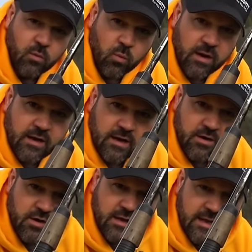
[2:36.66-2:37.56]

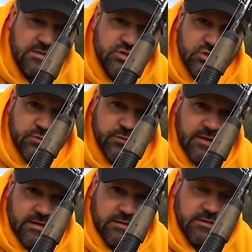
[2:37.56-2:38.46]
102
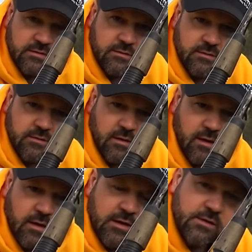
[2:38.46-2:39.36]
feet.
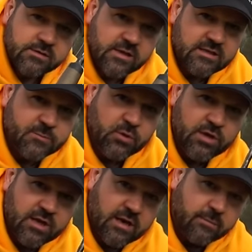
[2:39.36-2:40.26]
So that's pretty
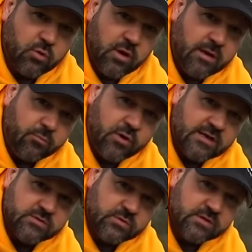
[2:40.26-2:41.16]
good. I'm quite
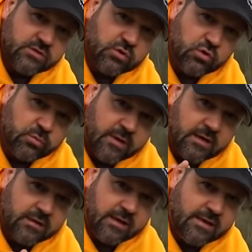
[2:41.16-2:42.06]
impressed with this
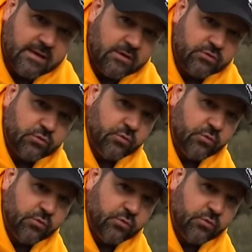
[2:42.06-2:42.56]
Okuma line counter